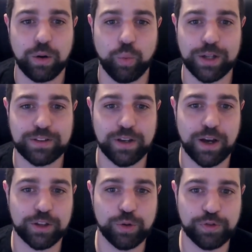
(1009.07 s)
What
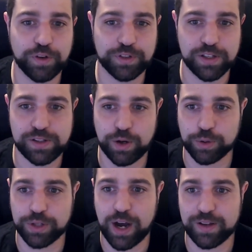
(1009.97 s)

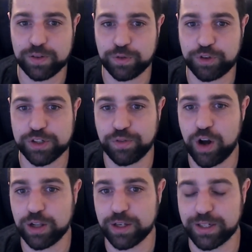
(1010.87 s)
2.15.0 does, first of
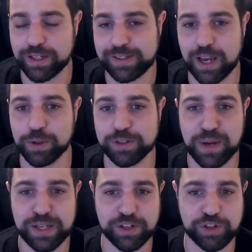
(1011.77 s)
all, it disables
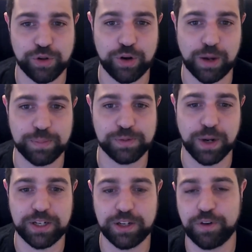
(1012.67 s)
message lookups
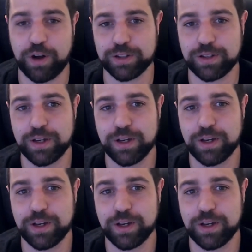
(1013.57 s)
by default.